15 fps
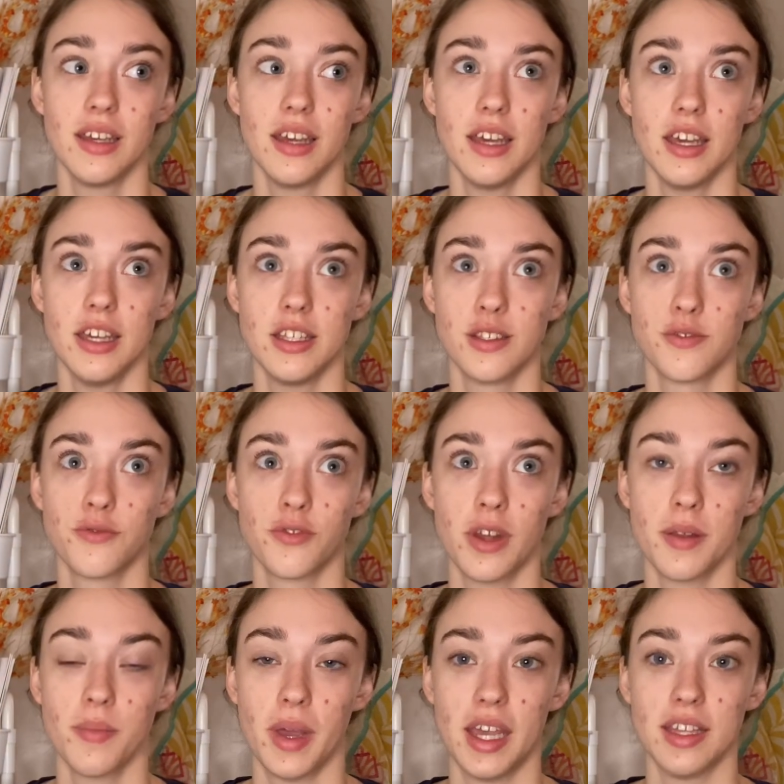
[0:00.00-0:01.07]
his
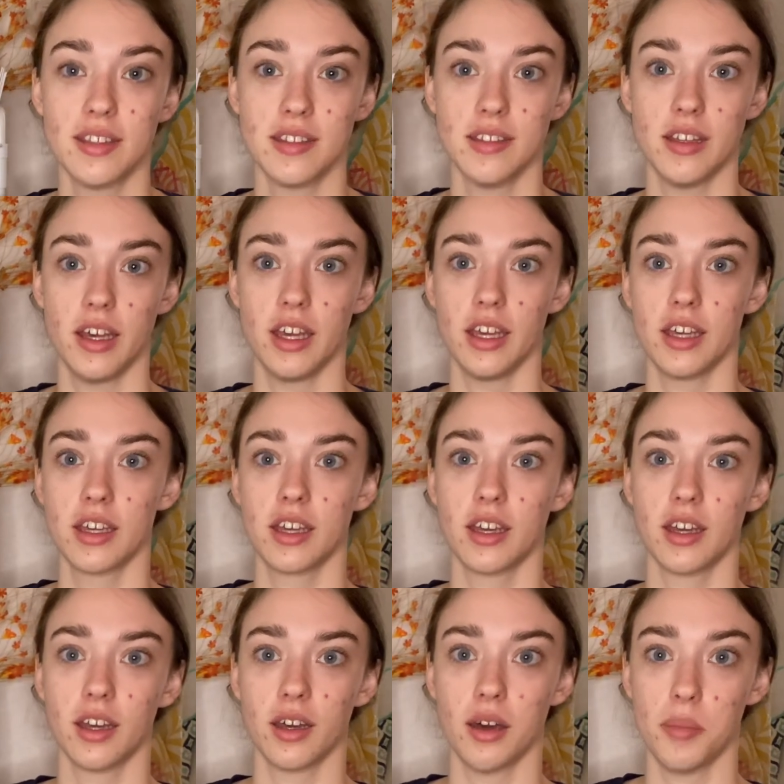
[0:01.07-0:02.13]
friend paints, like,
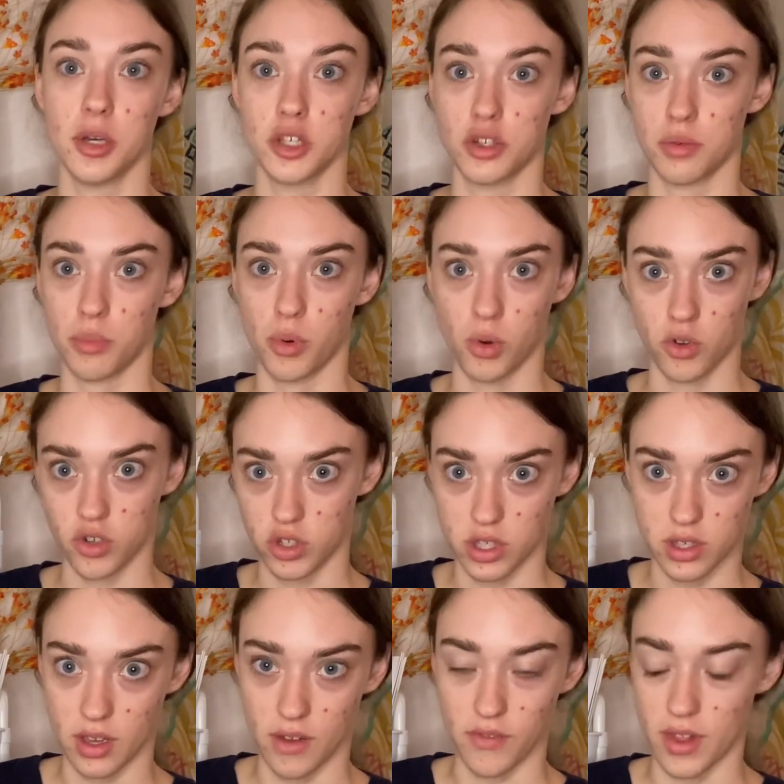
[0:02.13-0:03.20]
a bunch of
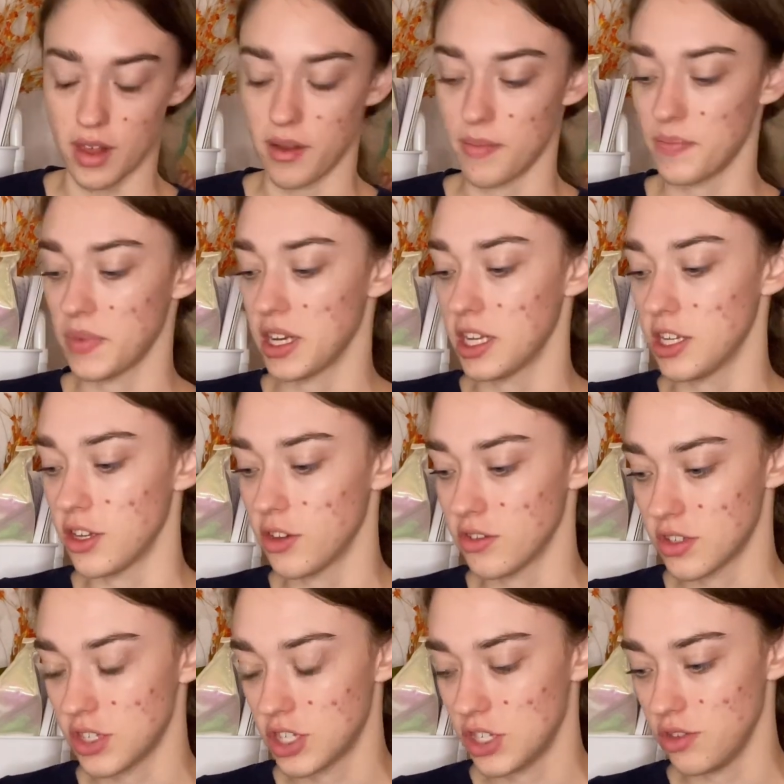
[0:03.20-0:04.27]
portraits of them, and he goes
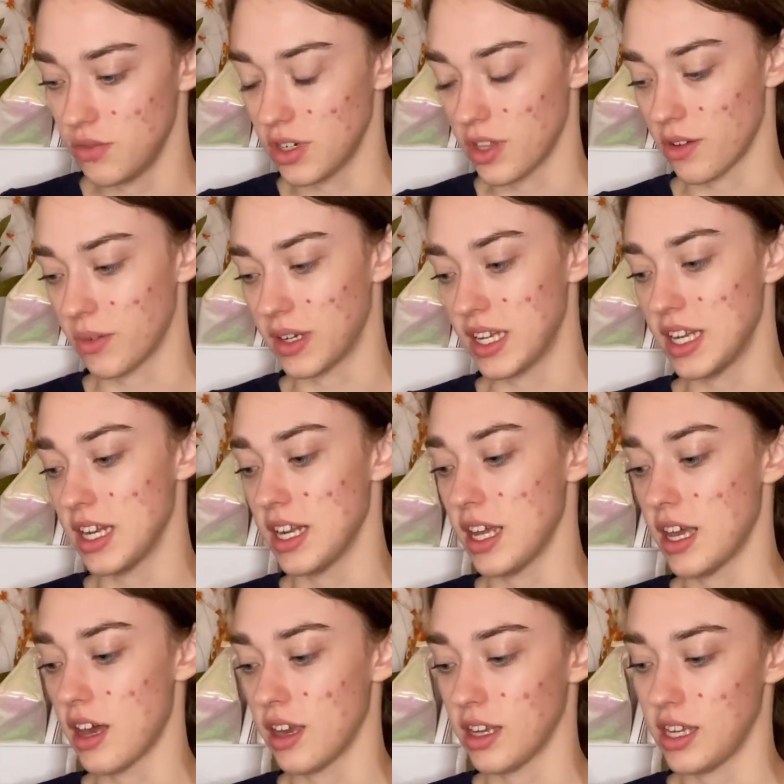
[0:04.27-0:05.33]
in to do another one, and
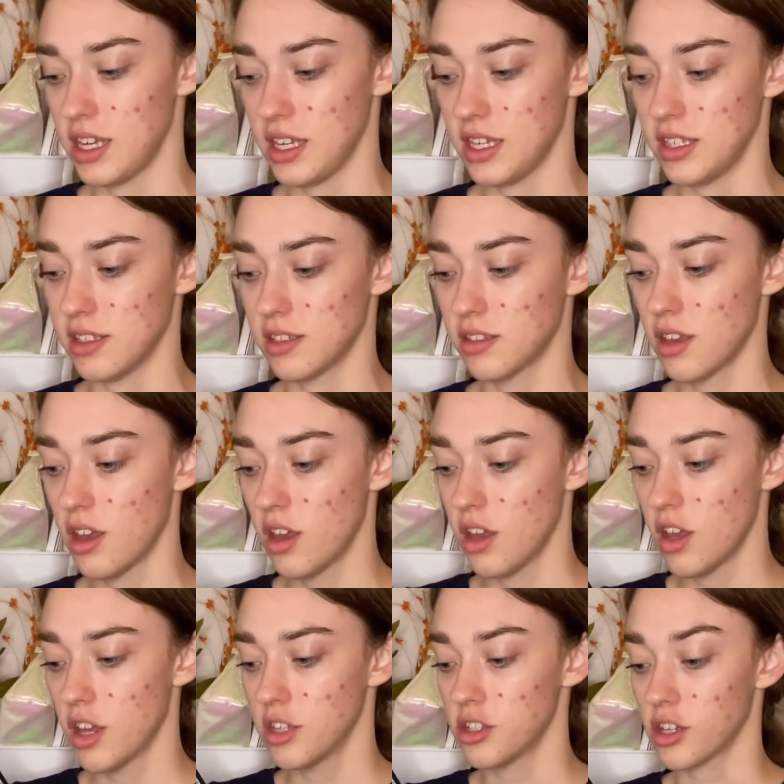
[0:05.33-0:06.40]
he's
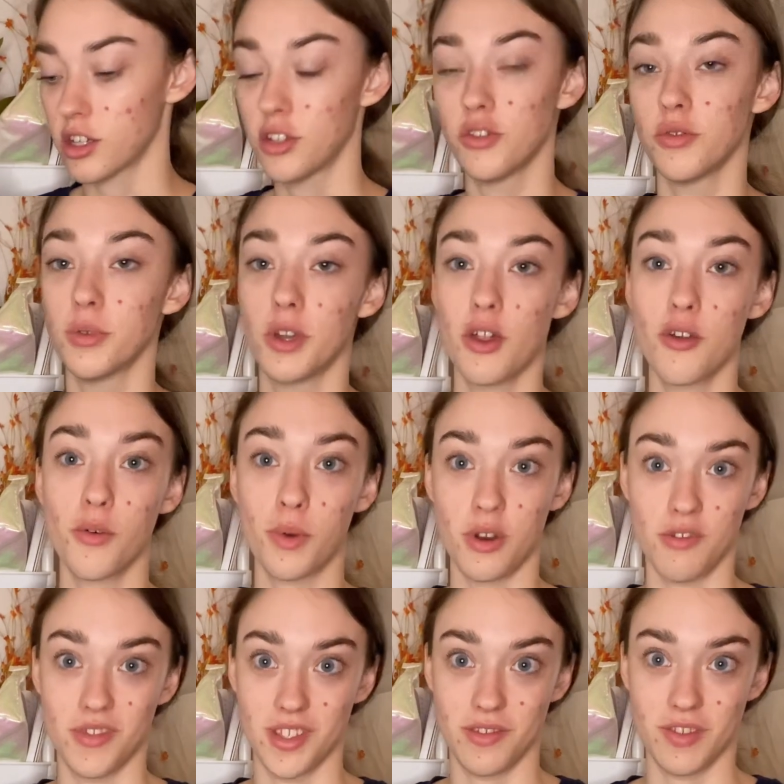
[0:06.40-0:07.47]
talking to another one
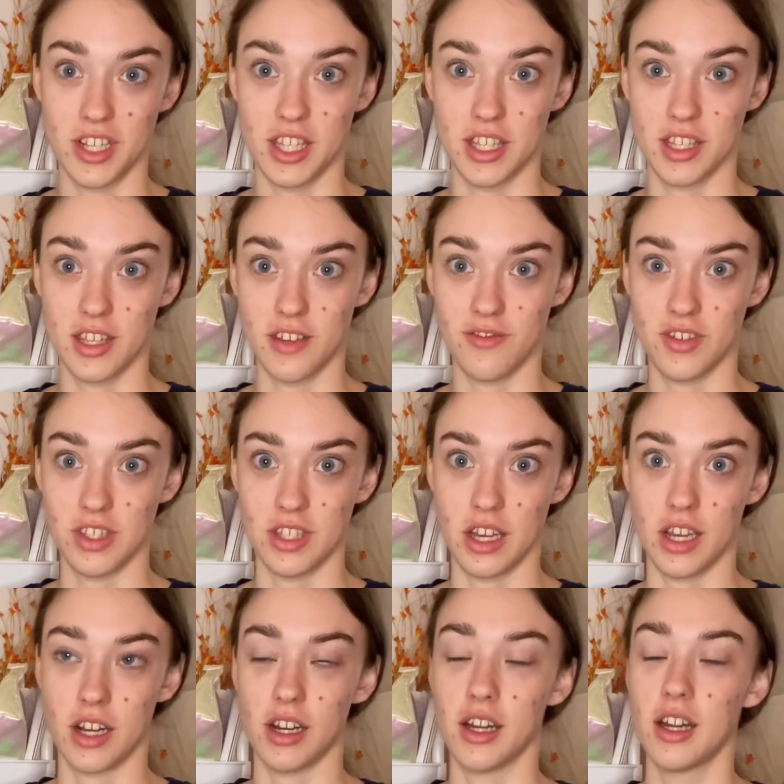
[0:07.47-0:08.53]
of his friends that was
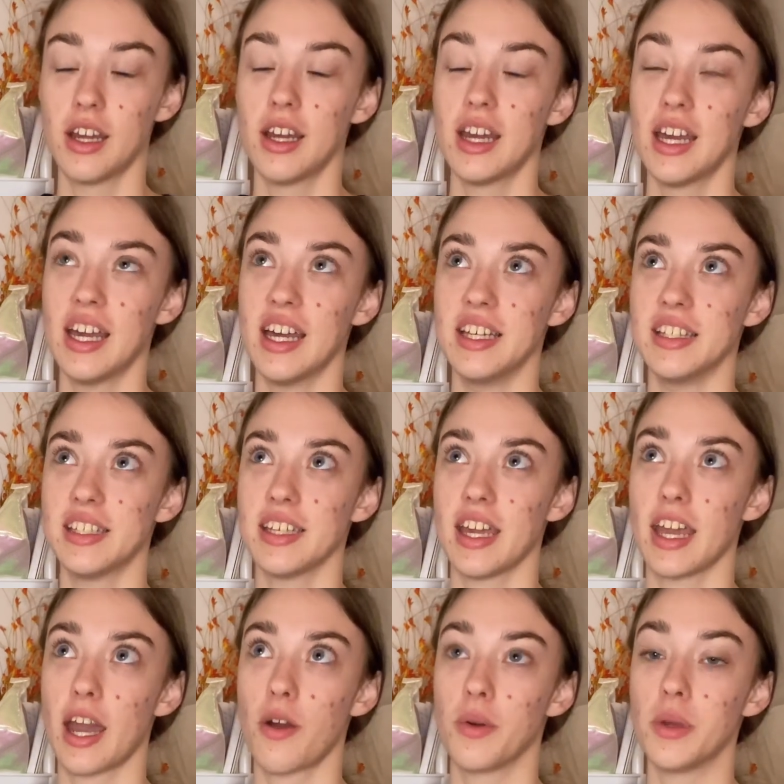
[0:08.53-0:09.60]
there, and saying
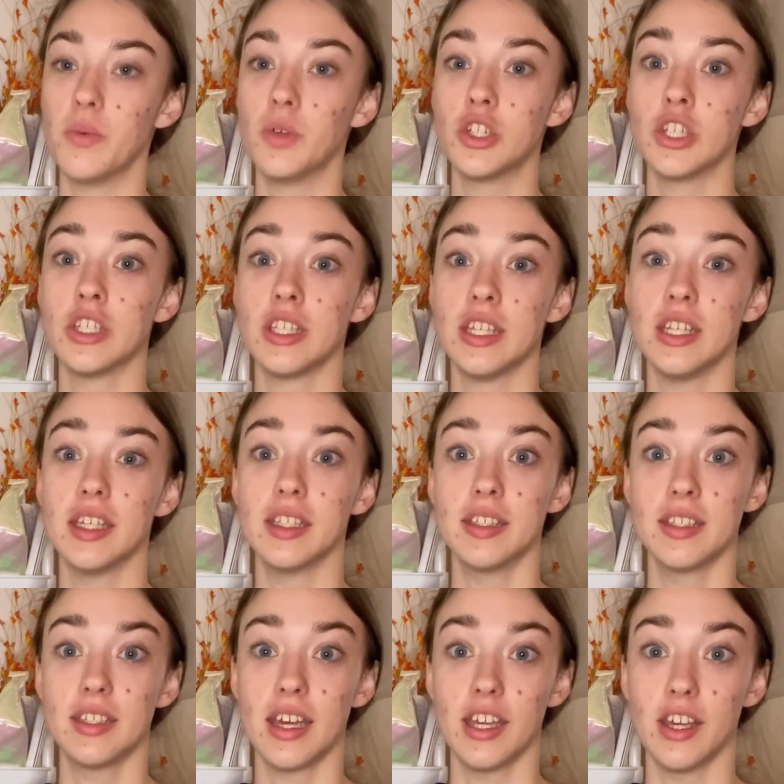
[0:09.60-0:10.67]
how he wishes he could
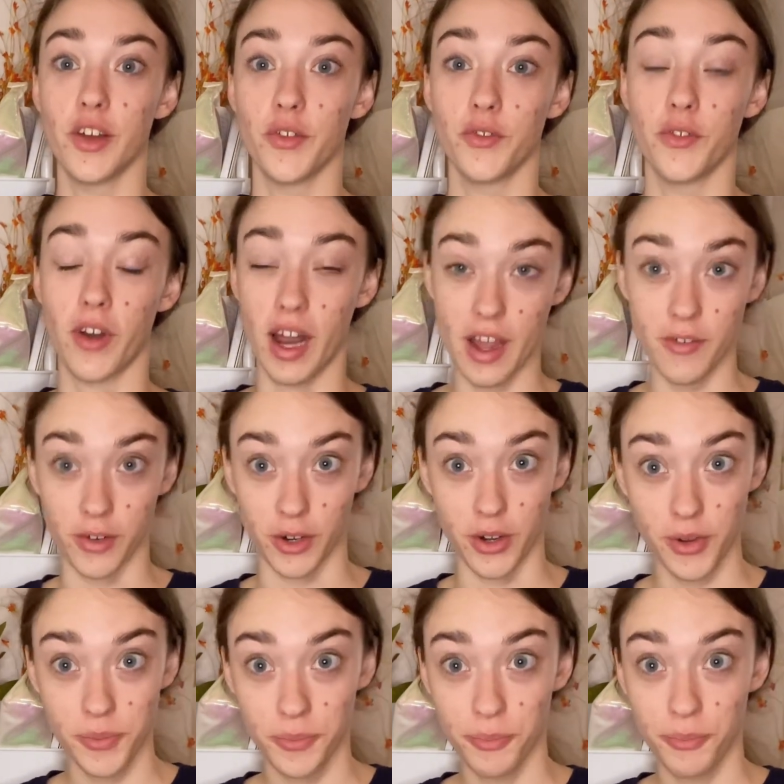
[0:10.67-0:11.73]
stay young forever.